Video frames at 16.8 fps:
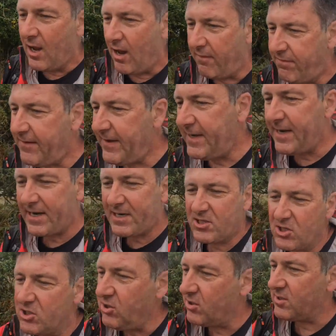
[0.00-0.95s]
Fenix,
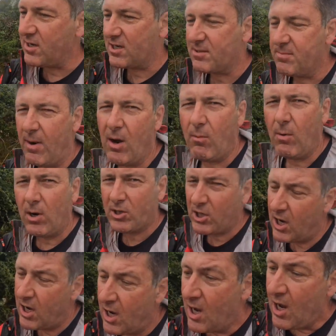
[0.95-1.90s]
just use it as a smartwatch,
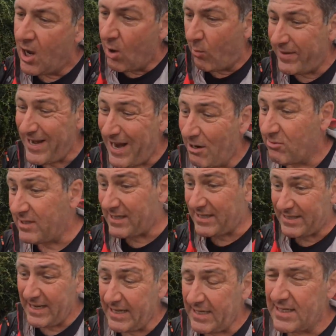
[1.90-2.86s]
we're down to
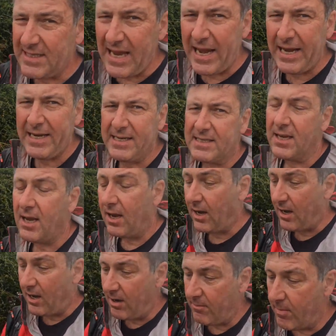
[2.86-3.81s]
6 days
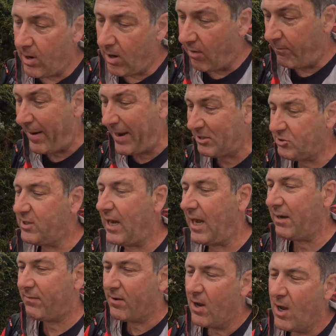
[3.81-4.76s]
of battery
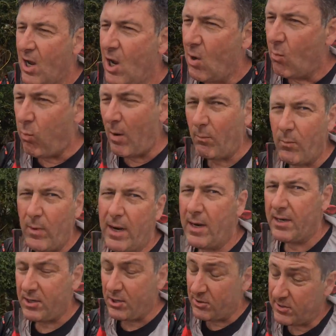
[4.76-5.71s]
life when we're
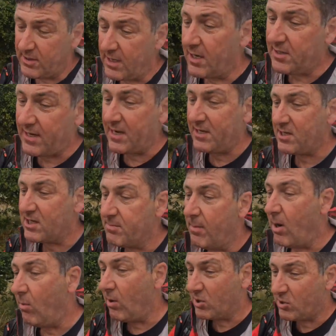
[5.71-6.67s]
using it as a
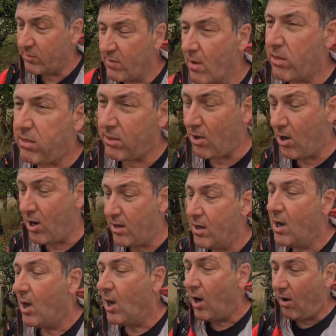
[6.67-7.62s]
smartwatch. So we've got a third
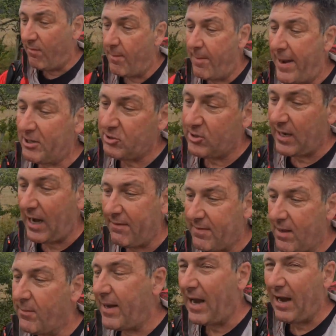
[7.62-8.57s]
of the battery life
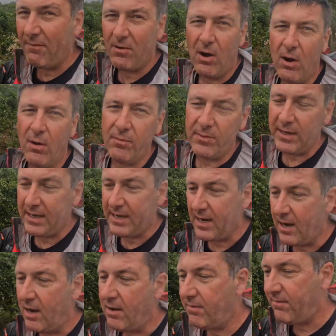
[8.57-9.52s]
that we have on the
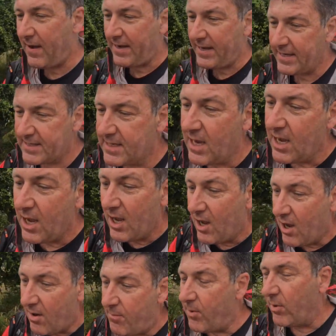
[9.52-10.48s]
Fenix.
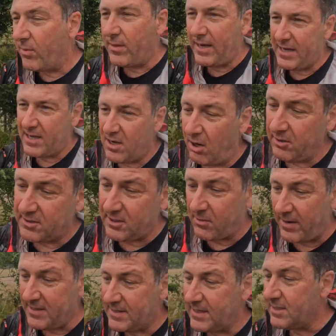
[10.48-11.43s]
But the
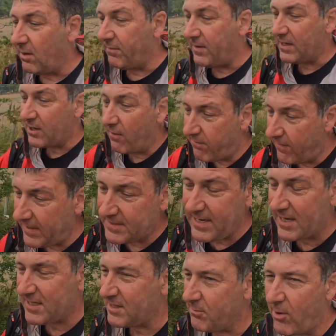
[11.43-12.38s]
consequences of this
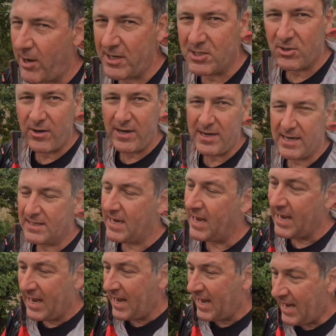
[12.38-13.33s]
fantastic bright screen is
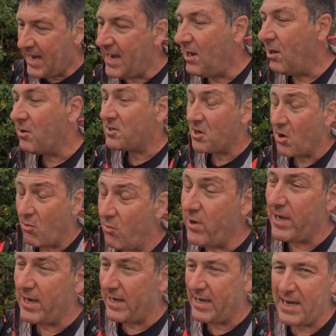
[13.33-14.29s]
it looks
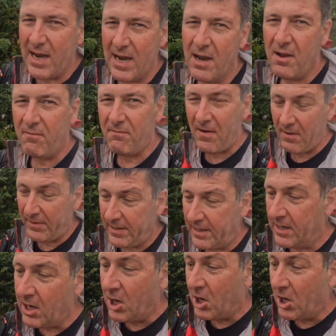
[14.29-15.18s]
really very